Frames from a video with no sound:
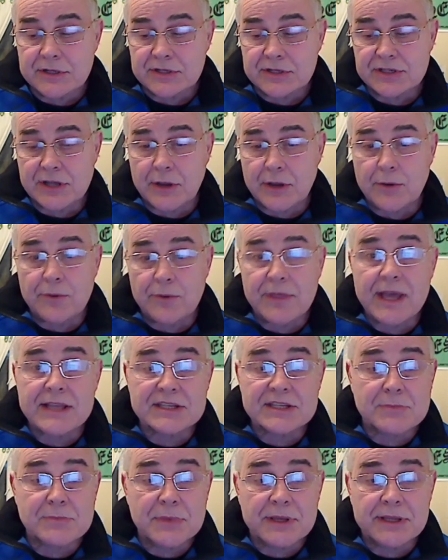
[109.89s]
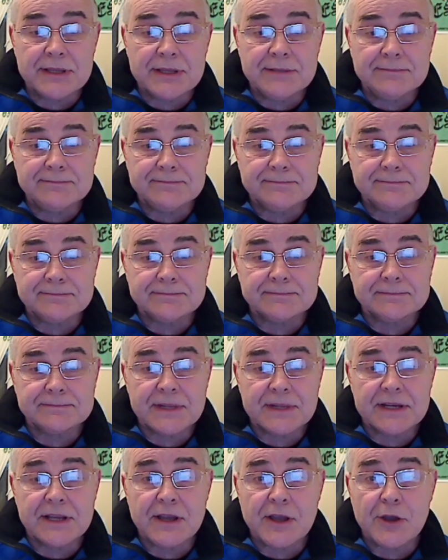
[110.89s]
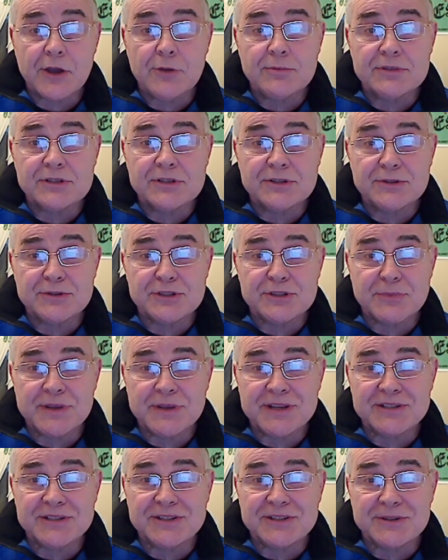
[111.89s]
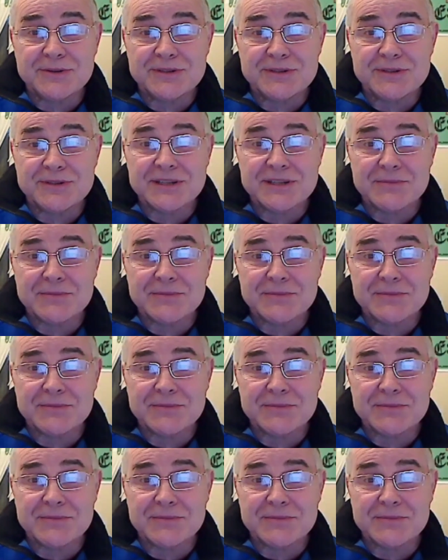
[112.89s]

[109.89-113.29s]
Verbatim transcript: So that's me, and I hope to speak to you